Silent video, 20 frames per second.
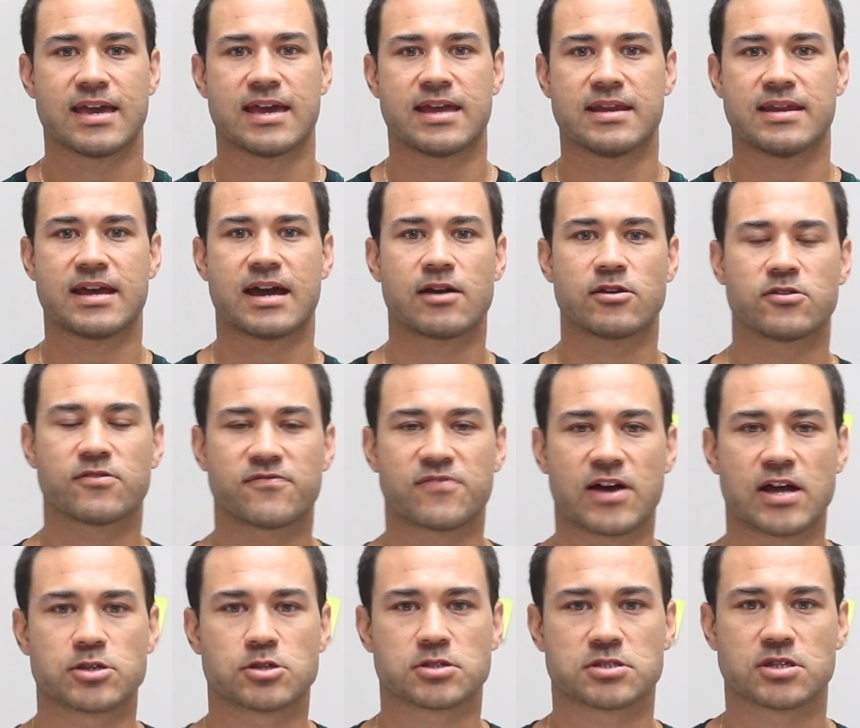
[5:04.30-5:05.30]
And now you
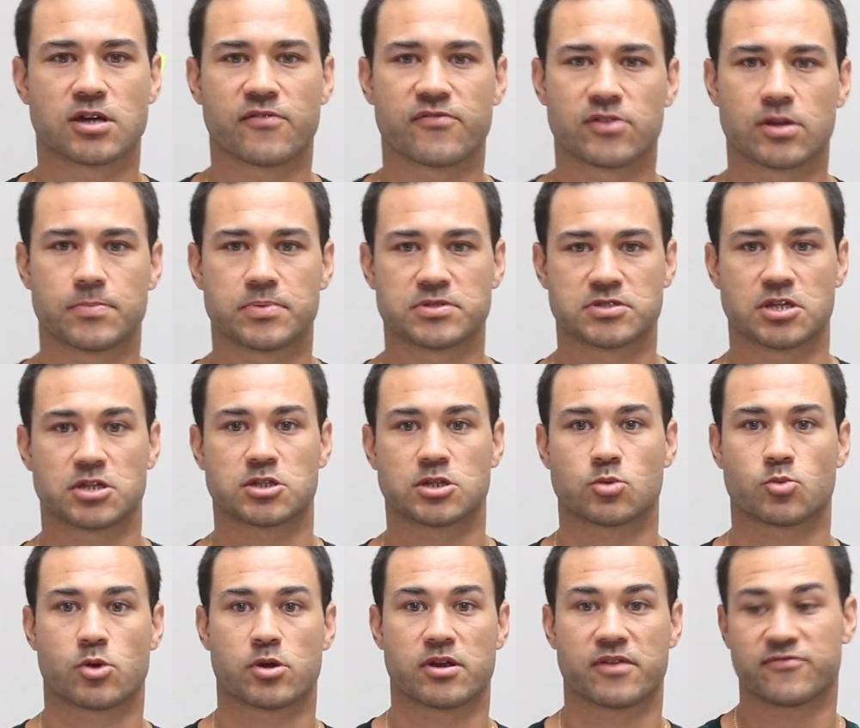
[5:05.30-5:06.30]
find yourself in a position
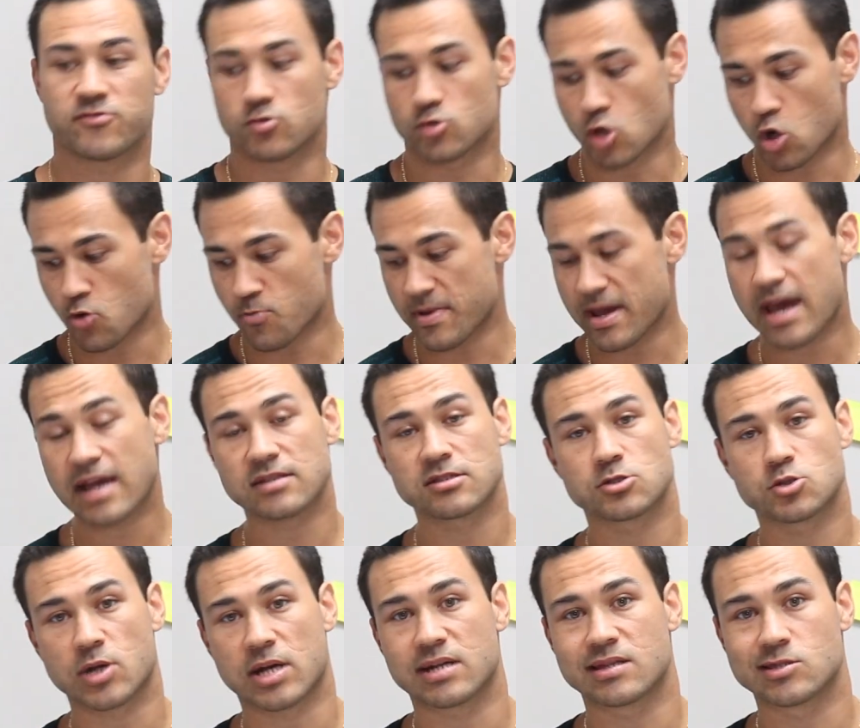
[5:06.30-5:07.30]
where if you go back to
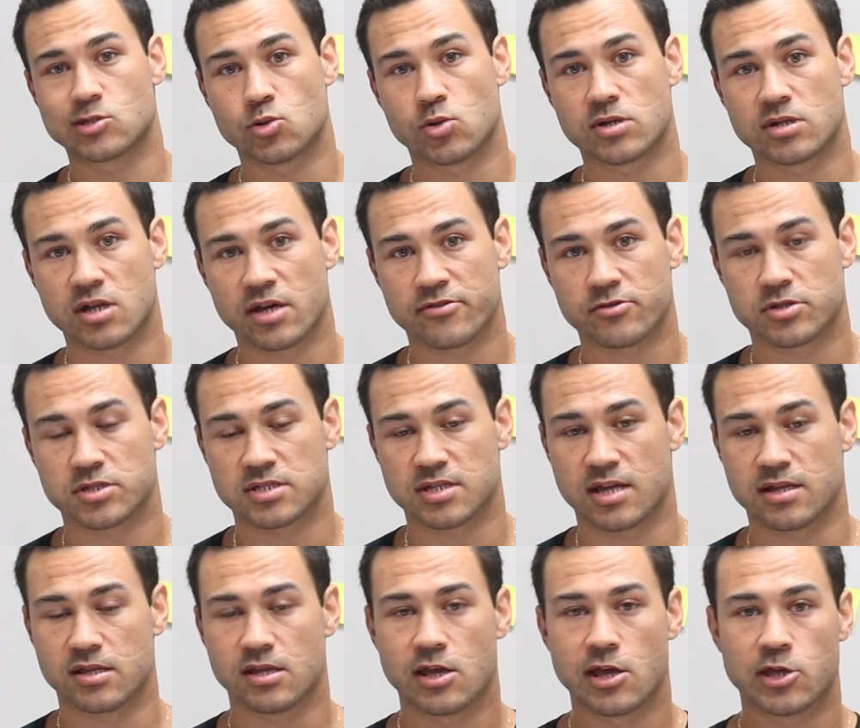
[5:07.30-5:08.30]
try to do another
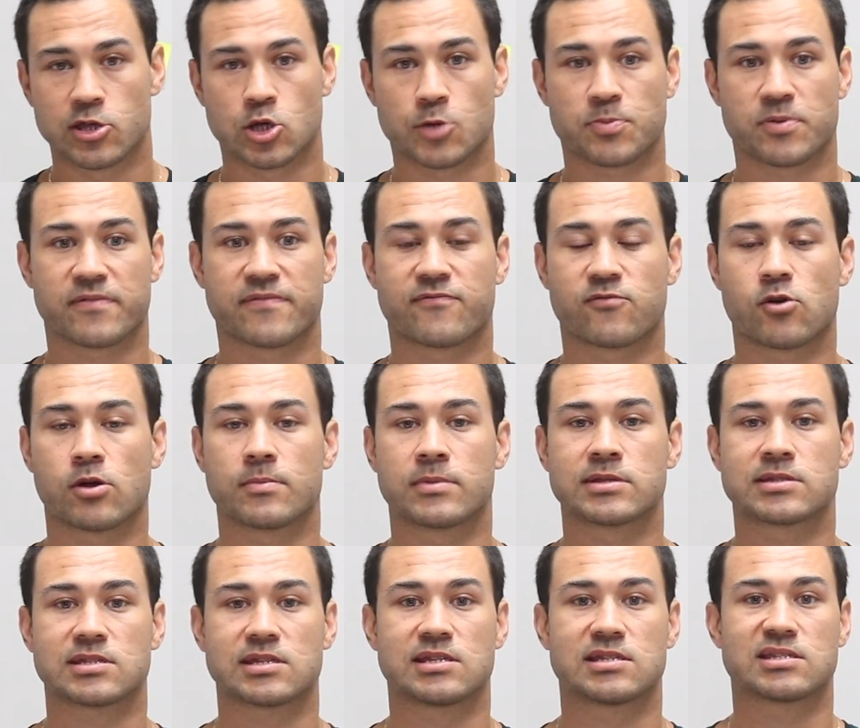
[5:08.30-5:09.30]
set, your
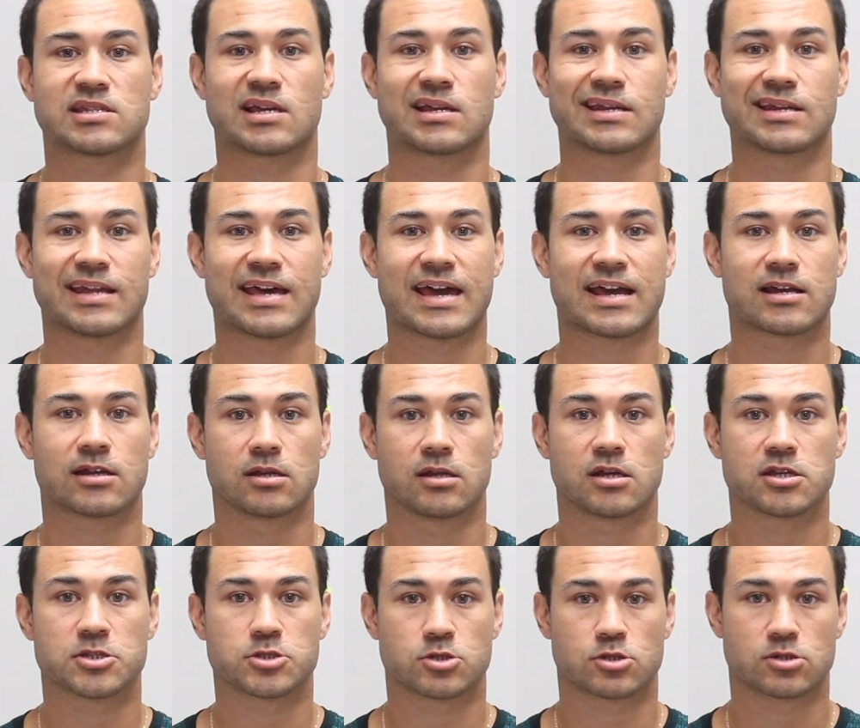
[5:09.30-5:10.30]
performance is
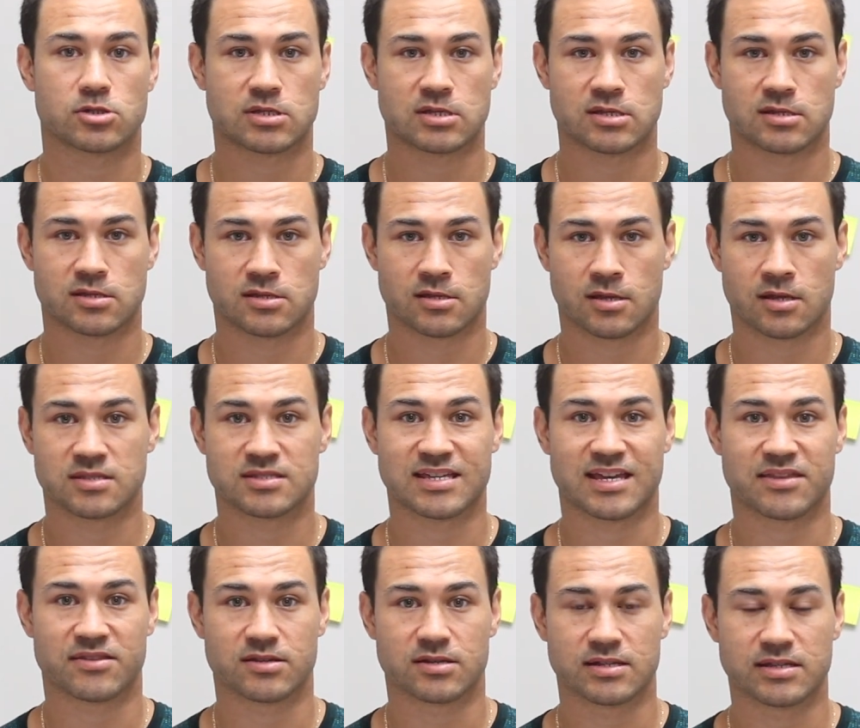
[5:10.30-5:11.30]
lackluster to say
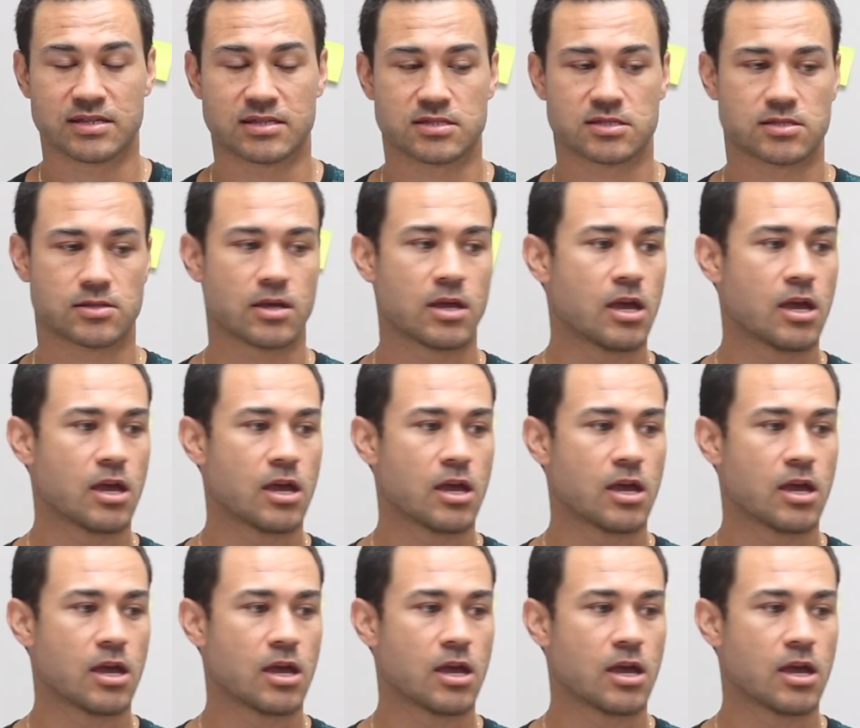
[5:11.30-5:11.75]
the least.